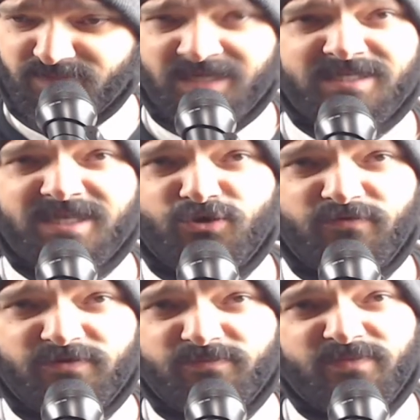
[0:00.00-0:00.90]
it's not
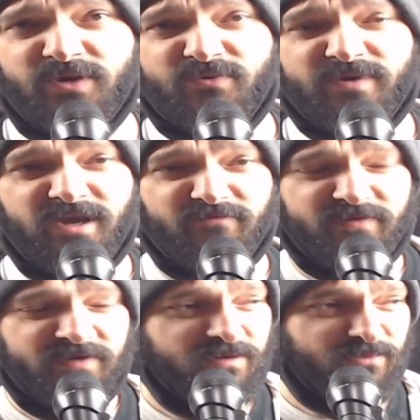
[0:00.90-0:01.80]
over. We have
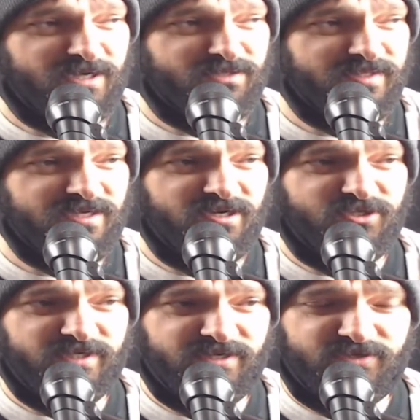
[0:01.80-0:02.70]
approximately
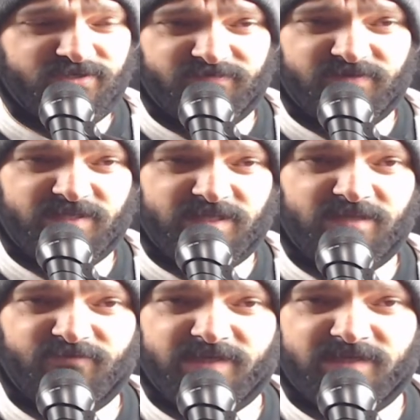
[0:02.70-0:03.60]
100 years of
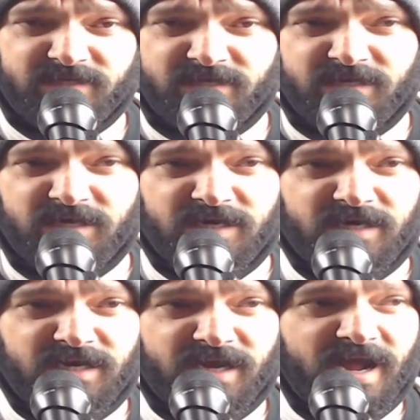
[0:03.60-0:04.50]
living.
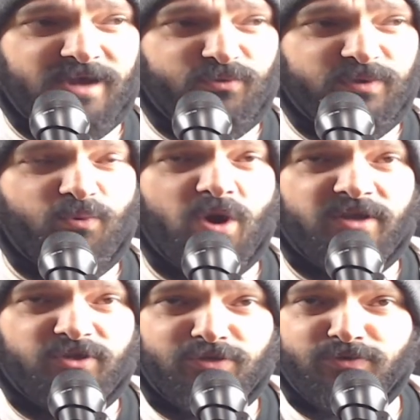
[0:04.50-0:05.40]
How do we
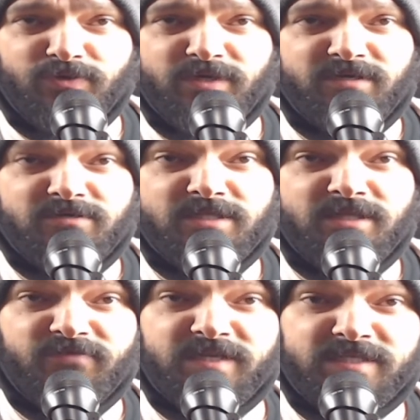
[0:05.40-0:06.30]
want to
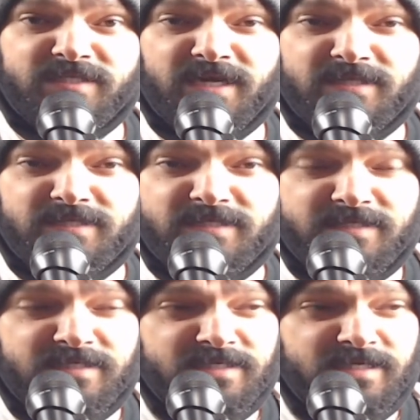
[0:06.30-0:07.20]
live it exactly?
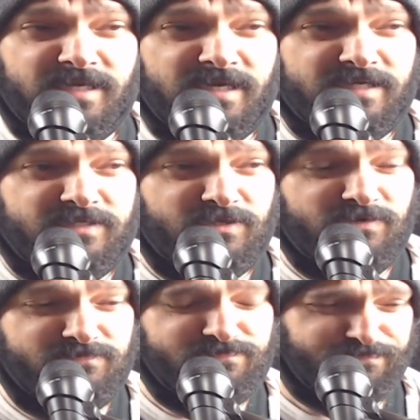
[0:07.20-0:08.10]

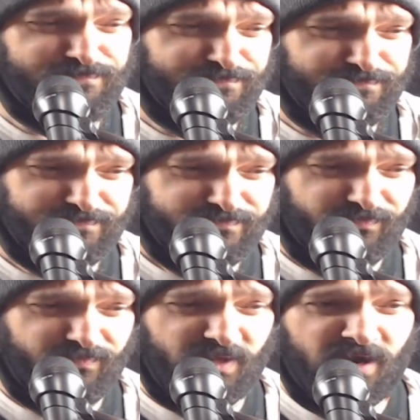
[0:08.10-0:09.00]
So
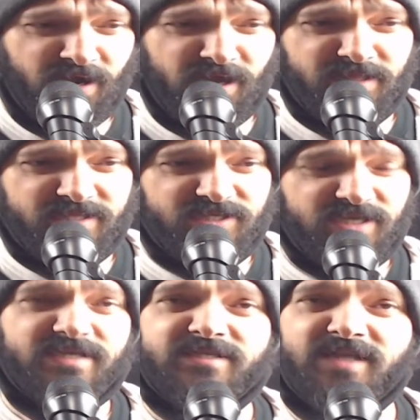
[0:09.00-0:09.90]
let's
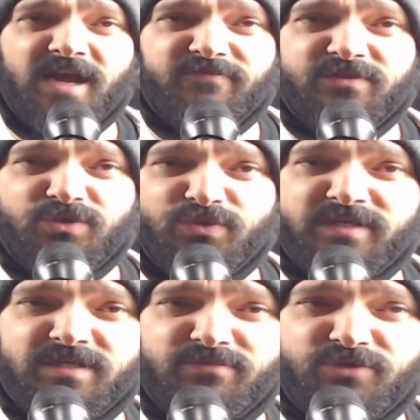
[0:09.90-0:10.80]
dive into it.
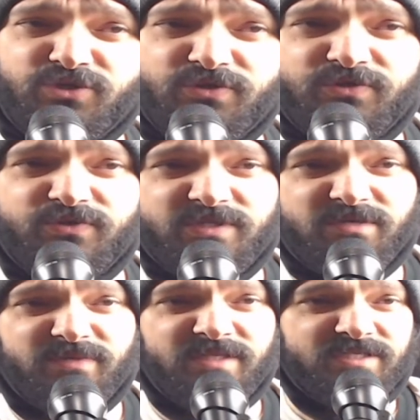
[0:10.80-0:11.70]
Let me show you
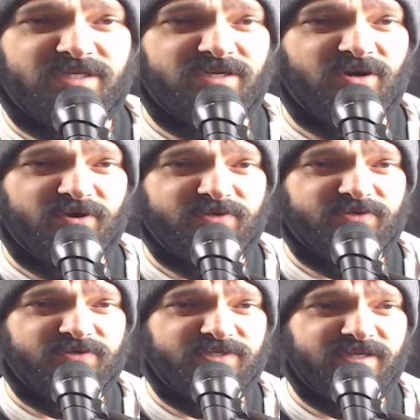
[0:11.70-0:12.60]
some of these
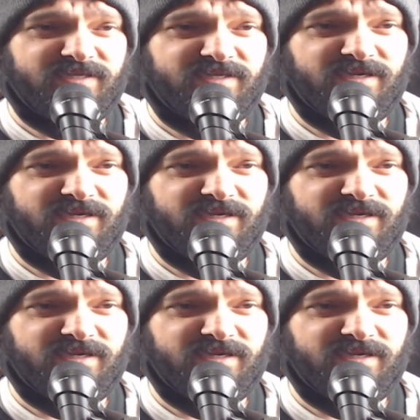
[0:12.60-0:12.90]
articles that